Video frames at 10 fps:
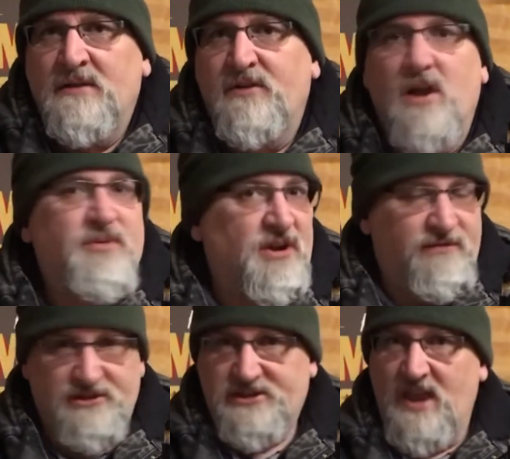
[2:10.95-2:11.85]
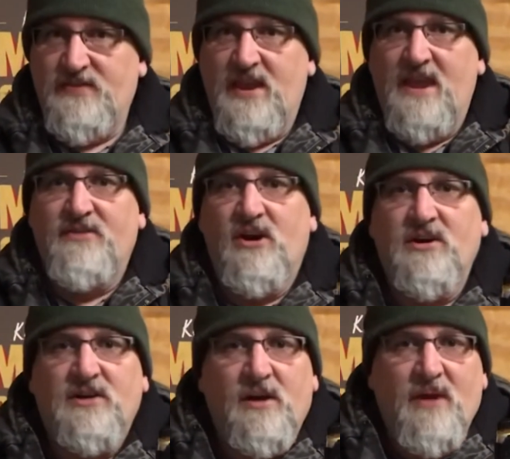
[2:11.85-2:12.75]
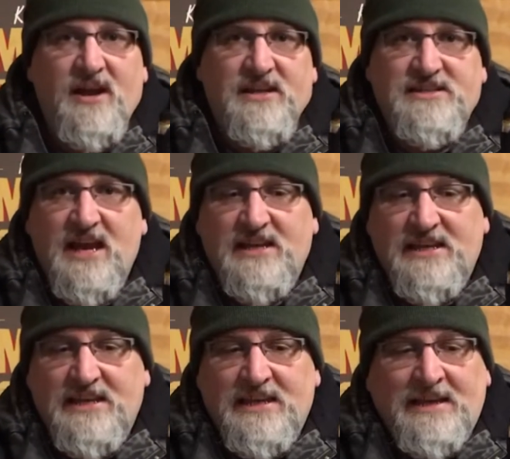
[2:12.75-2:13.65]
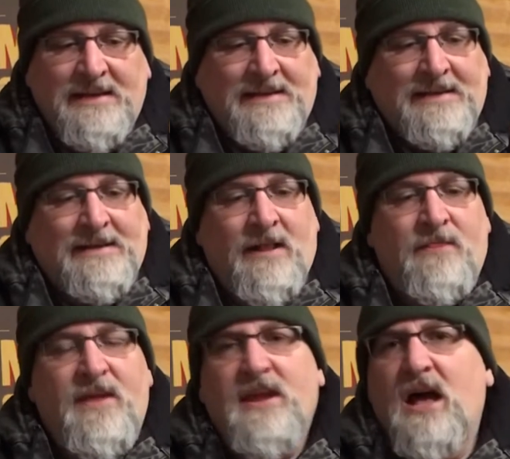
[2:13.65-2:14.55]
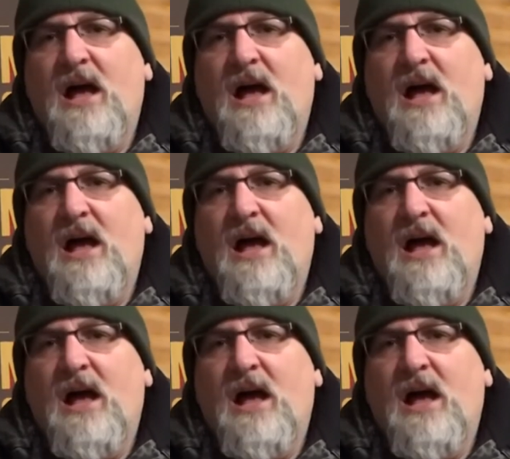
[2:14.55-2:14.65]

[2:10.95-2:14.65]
Very beautiful site they have there in Clermont, Kentucky. They